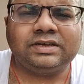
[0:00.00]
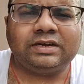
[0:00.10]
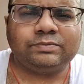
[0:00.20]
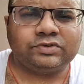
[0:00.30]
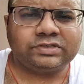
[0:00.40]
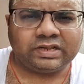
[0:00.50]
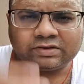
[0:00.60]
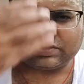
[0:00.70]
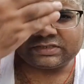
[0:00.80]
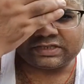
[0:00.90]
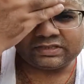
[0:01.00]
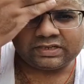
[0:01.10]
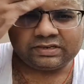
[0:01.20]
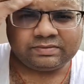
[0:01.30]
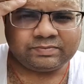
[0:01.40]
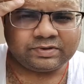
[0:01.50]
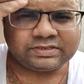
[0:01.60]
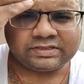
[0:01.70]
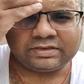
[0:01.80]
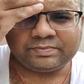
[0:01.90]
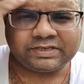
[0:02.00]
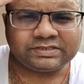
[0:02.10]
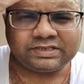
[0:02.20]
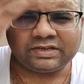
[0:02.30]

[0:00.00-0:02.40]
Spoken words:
Put tilak or chandan paste here